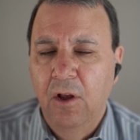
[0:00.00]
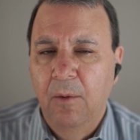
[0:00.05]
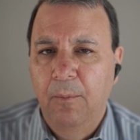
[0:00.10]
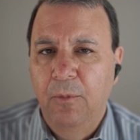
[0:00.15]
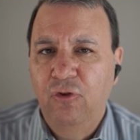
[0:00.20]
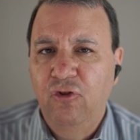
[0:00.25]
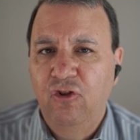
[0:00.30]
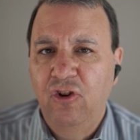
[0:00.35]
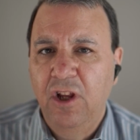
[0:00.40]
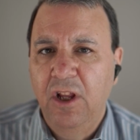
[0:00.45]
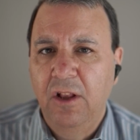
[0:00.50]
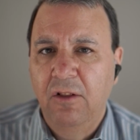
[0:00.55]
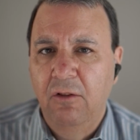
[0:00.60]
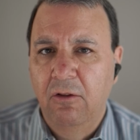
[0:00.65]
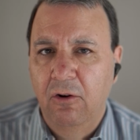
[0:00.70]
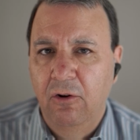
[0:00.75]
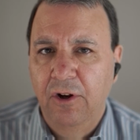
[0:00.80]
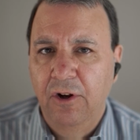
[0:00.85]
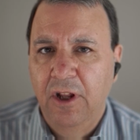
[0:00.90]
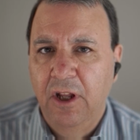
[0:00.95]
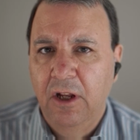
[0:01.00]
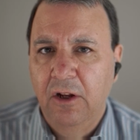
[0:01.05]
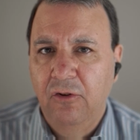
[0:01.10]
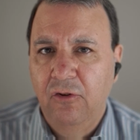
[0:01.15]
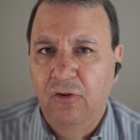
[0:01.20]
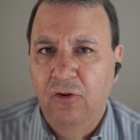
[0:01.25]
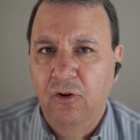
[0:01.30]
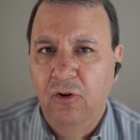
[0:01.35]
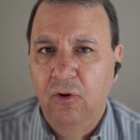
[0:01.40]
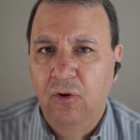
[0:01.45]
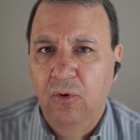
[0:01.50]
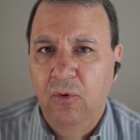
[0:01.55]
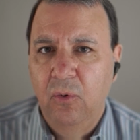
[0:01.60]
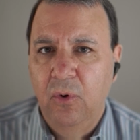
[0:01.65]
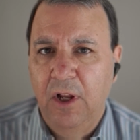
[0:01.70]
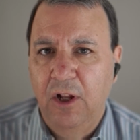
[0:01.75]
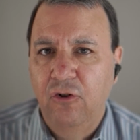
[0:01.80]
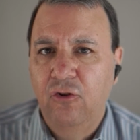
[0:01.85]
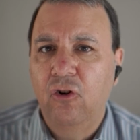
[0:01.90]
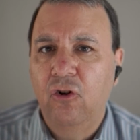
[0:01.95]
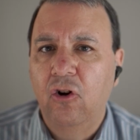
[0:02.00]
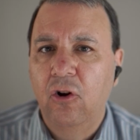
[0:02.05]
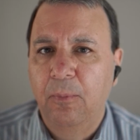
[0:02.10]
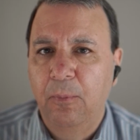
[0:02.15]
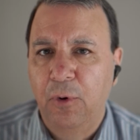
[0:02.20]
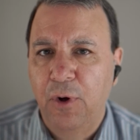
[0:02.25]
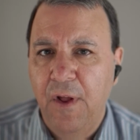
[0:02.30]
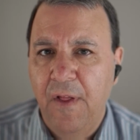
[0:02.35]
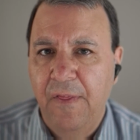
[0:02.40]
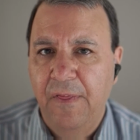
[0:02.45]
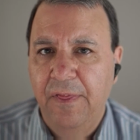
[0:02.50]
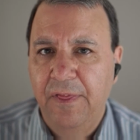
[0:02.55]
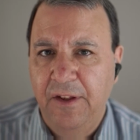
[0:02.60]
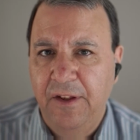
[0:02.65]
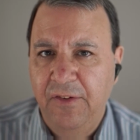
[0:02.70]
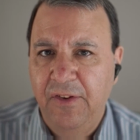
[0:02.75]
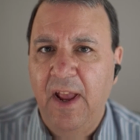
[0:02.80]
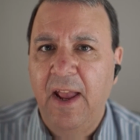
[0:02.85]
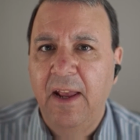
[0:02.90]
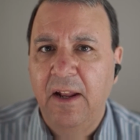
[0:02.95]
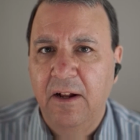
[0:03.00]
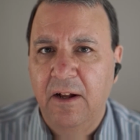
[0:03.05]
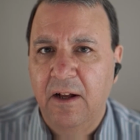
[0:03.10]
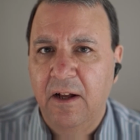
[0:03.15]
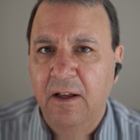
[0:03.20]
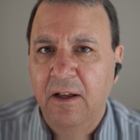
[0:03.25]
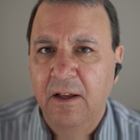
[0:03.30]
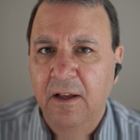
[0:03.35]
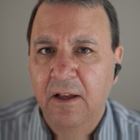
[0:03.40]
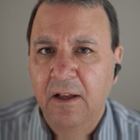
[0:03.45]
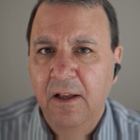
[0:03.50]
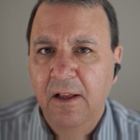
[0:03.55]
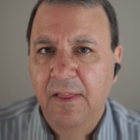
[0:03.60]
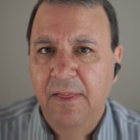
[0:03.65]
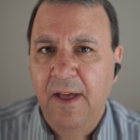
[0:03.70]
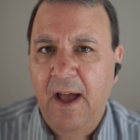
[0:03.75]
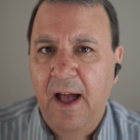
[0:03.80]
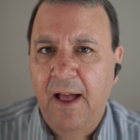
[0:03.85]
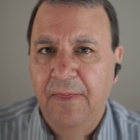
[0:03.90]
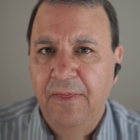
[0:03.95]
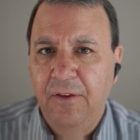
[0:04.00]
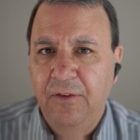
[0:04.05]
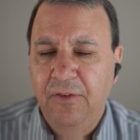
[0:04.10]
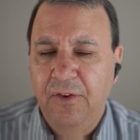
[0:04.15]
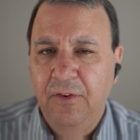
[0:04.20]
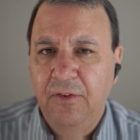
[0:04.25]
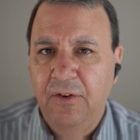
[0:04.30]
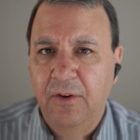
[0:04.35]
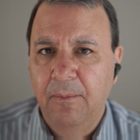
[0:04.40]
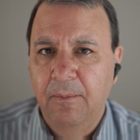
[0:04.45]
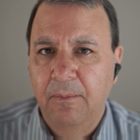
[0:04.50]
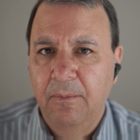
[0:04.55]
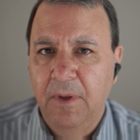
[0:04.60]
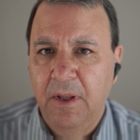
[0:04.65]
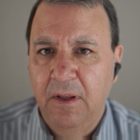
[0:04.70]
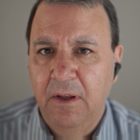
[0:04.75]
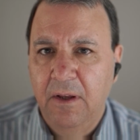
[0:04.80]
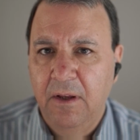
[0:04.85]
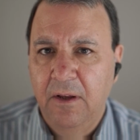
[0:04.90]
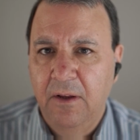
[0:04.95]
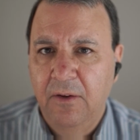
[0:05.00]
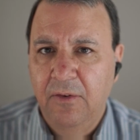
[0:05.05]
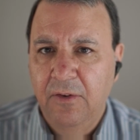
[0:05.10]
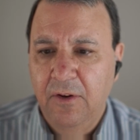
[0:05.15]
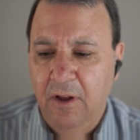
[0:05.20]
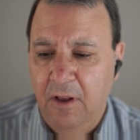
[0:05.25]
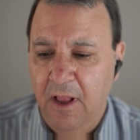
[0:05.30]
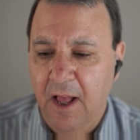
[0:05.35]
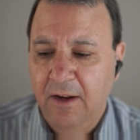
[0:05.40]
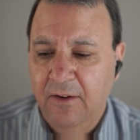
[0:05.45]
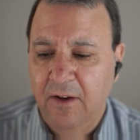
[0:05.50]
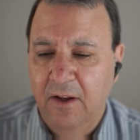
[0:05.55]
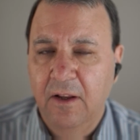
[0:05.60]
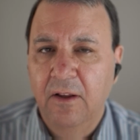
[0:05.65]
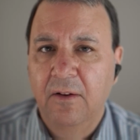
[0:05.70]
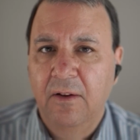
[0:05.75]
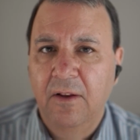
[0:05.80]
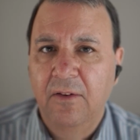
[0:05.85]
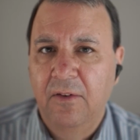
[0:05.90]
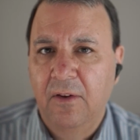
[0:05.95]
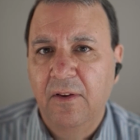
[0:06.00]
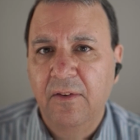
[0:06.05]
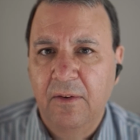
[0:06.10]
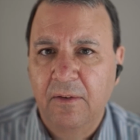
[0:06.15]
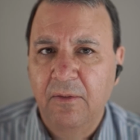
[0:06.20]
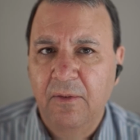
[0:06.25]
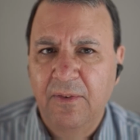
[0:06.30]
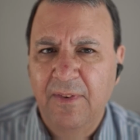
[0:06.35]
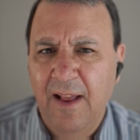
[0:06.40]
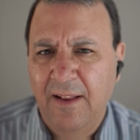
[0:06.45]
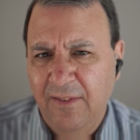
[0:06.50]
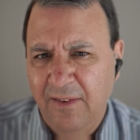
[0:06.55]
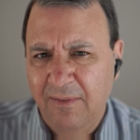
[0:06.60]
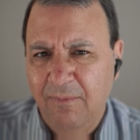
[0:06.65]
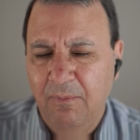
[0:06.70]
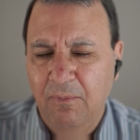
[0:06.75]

machine learning to interpret the data that the system is collecting. Is, is that's